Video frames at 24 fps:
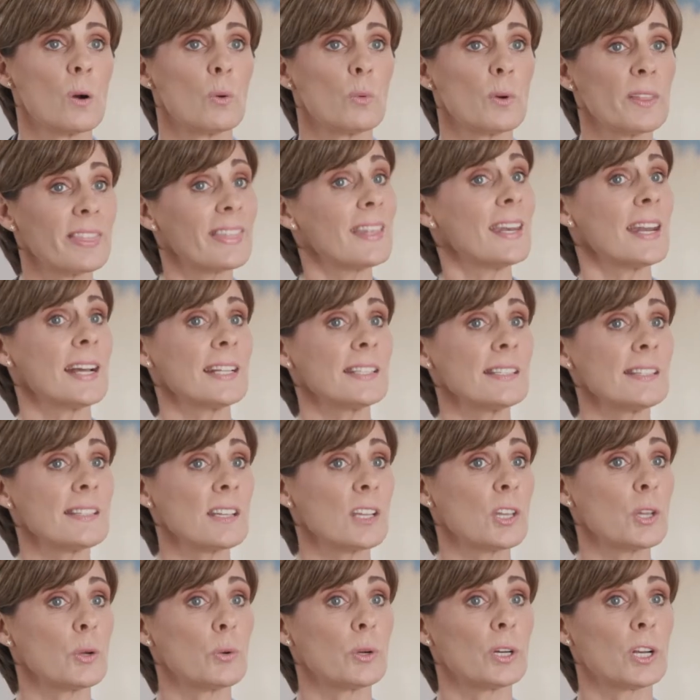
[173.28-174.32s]
With an
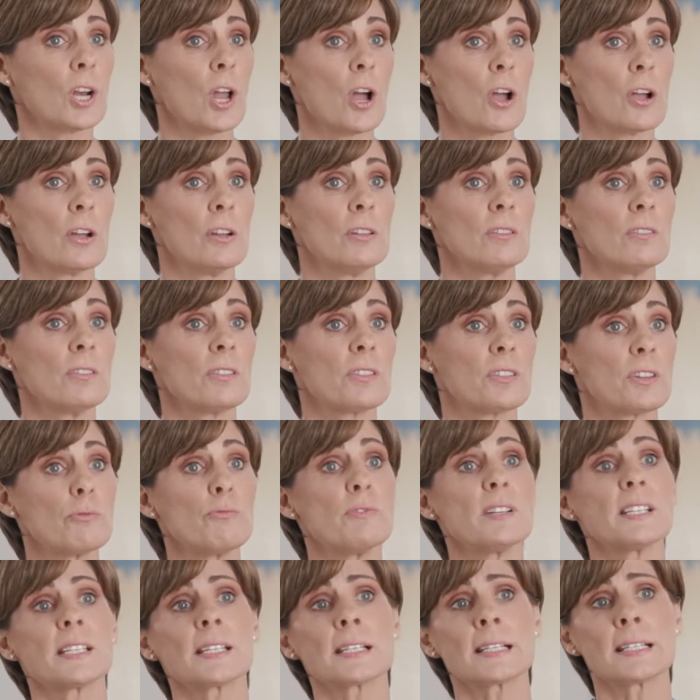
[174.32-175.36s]
unsecured loan, the
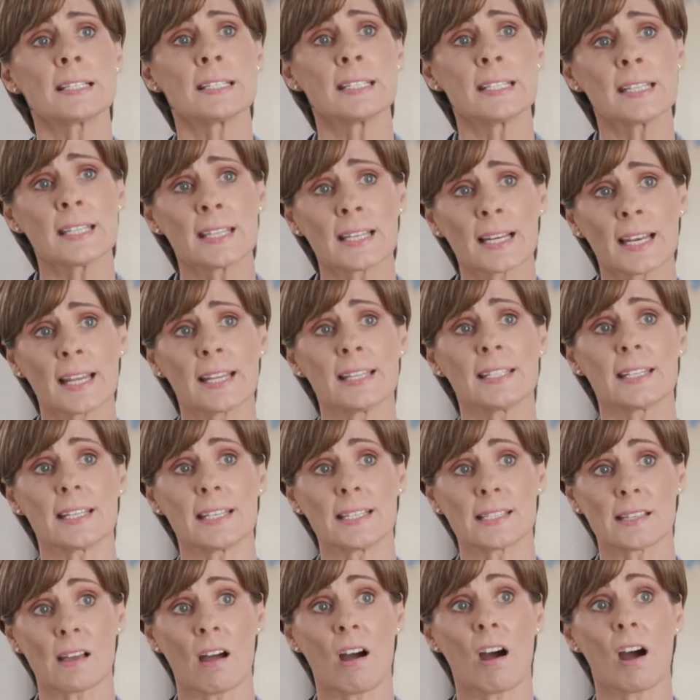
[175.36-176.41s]
risk to the lender
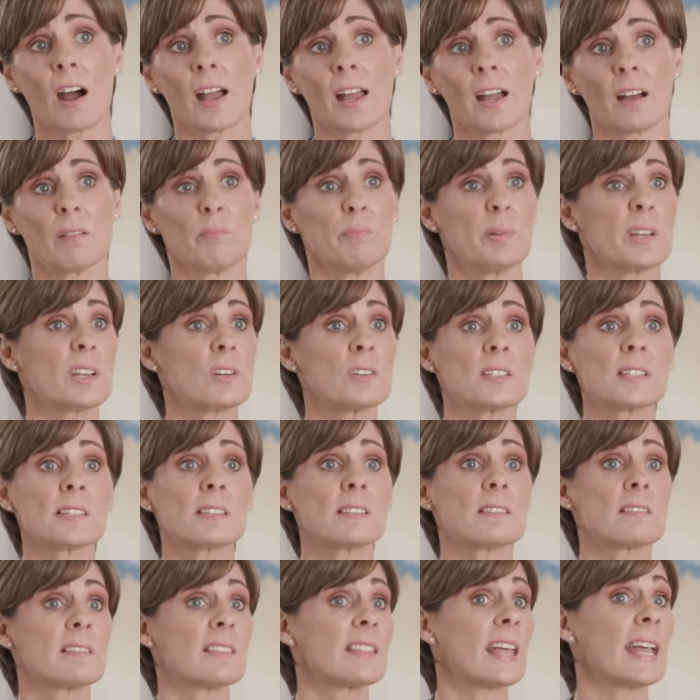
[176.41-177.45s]
is higher
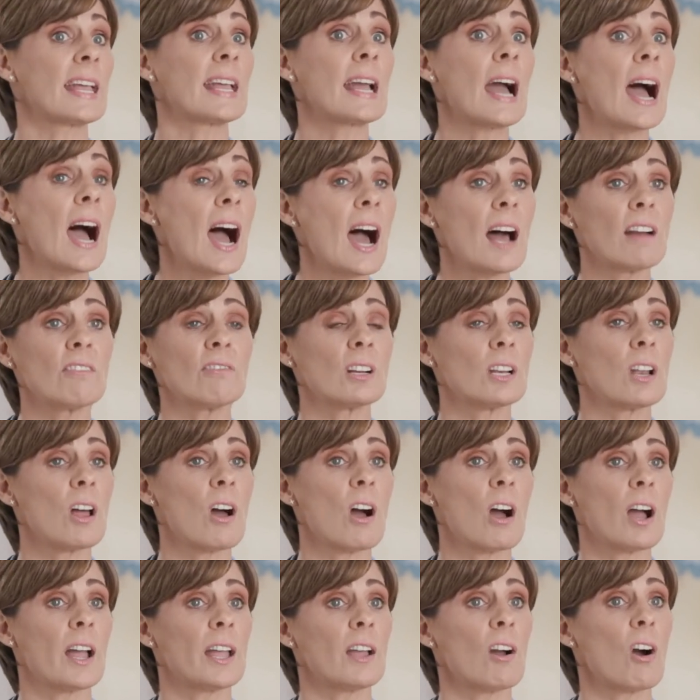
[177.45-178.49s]
because they can't
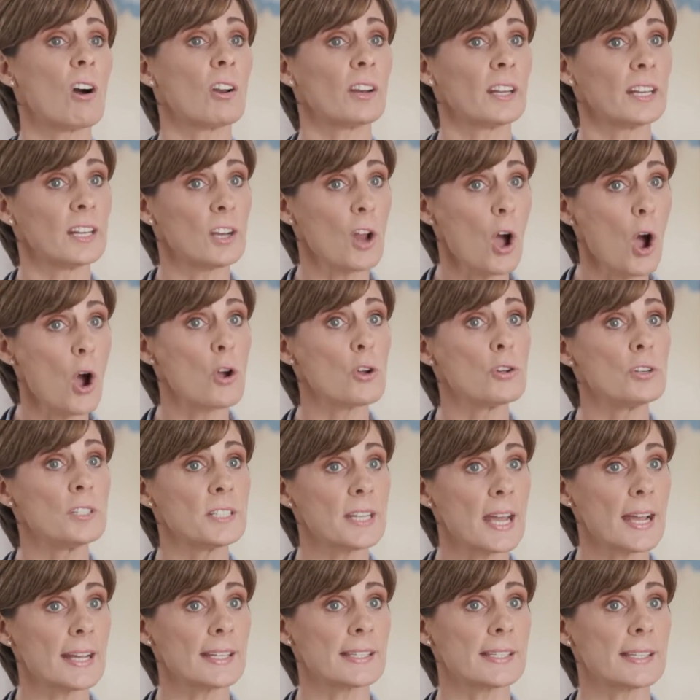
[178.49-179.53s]
rely on an owned
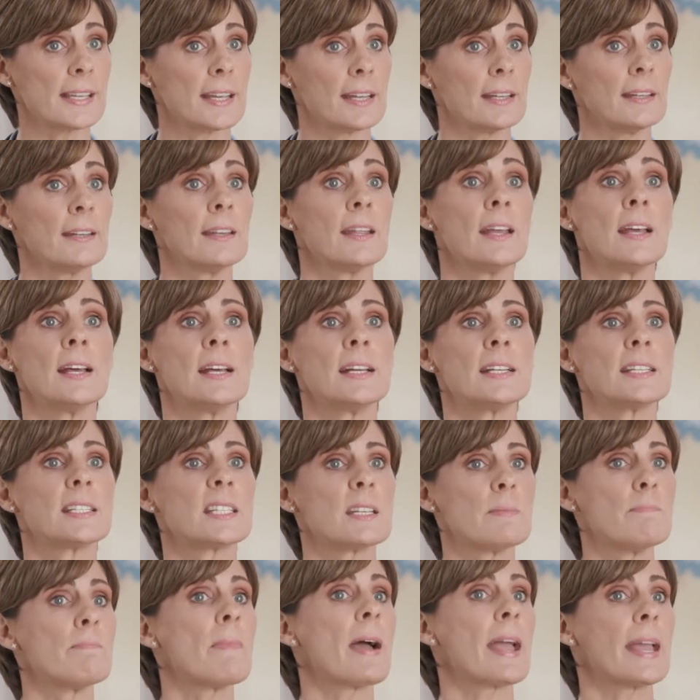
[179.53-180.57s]
asset
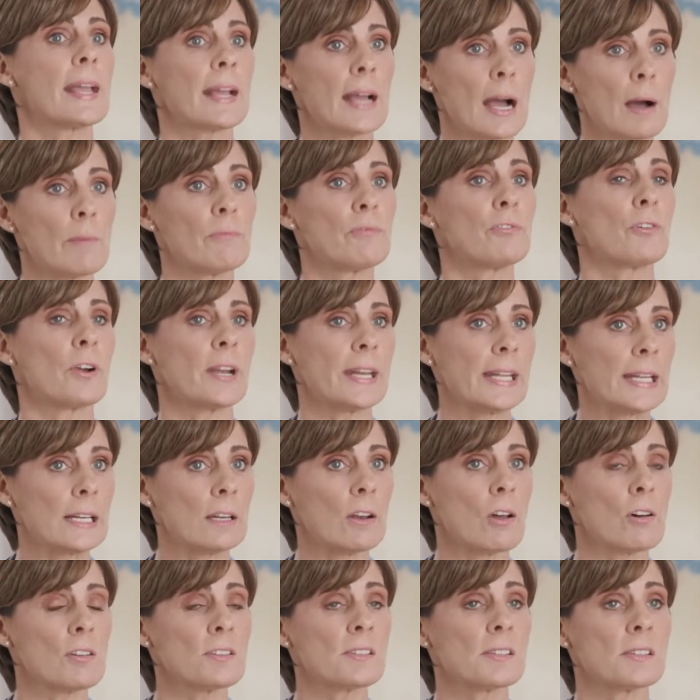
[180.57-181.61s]
to make up for any
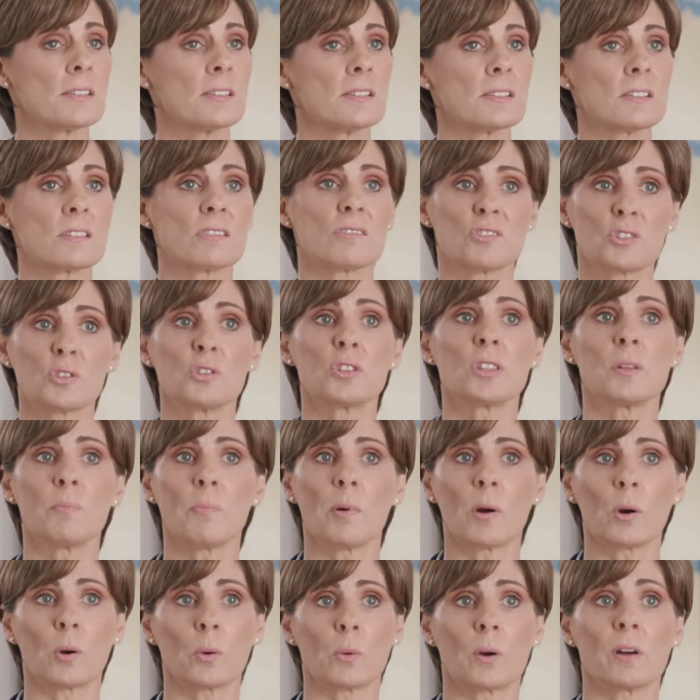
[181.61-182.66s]
losses should the
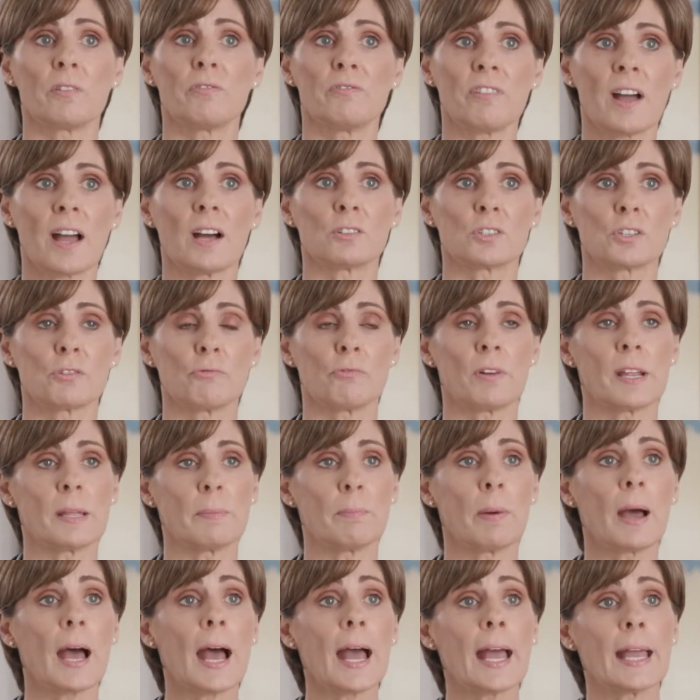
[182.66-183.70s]
borrower fail to
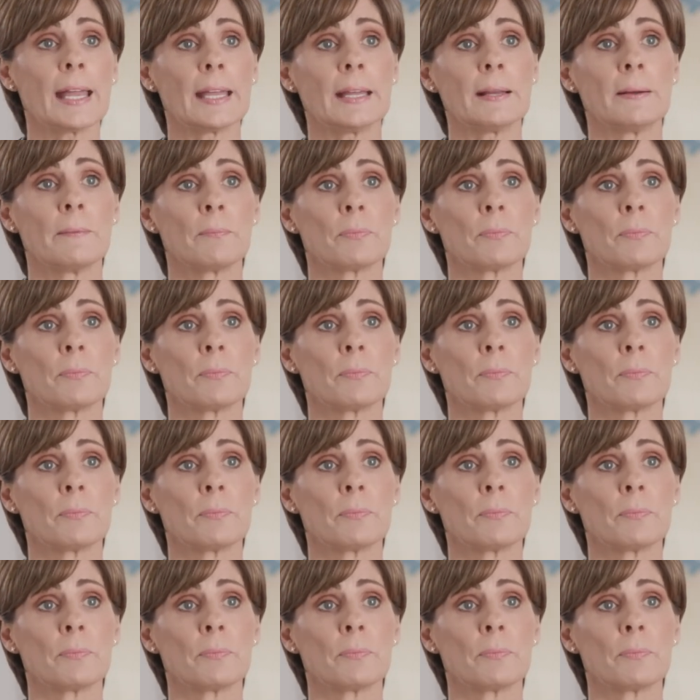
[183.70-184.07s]
repay.